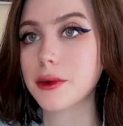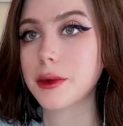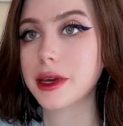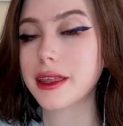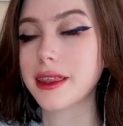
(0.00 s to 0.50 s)

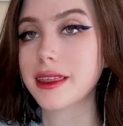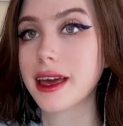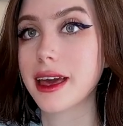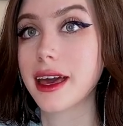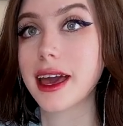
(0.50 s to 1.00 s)
with
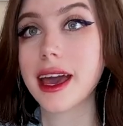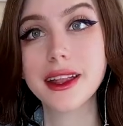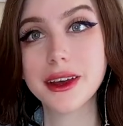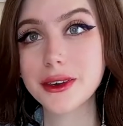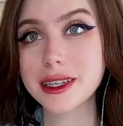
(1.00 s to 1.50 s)

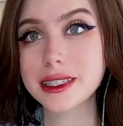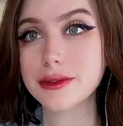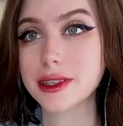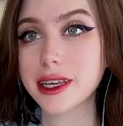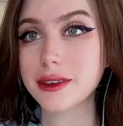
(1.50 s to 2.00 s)
hello in
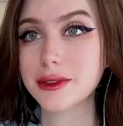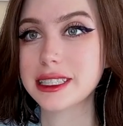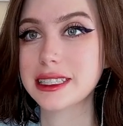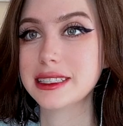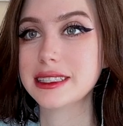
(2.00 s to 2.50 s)
different
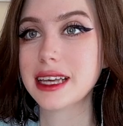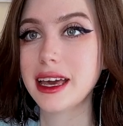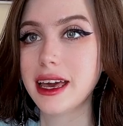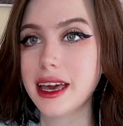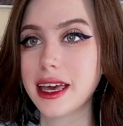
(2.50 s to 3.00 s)
languages
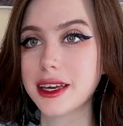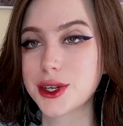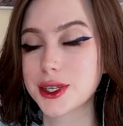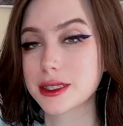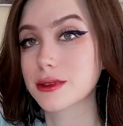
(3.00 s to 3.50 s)
in
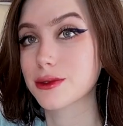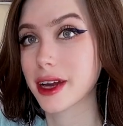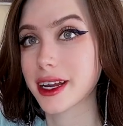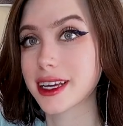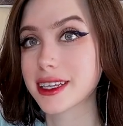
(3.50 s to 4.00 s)
cursive
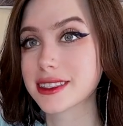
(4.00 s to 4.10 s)
writing.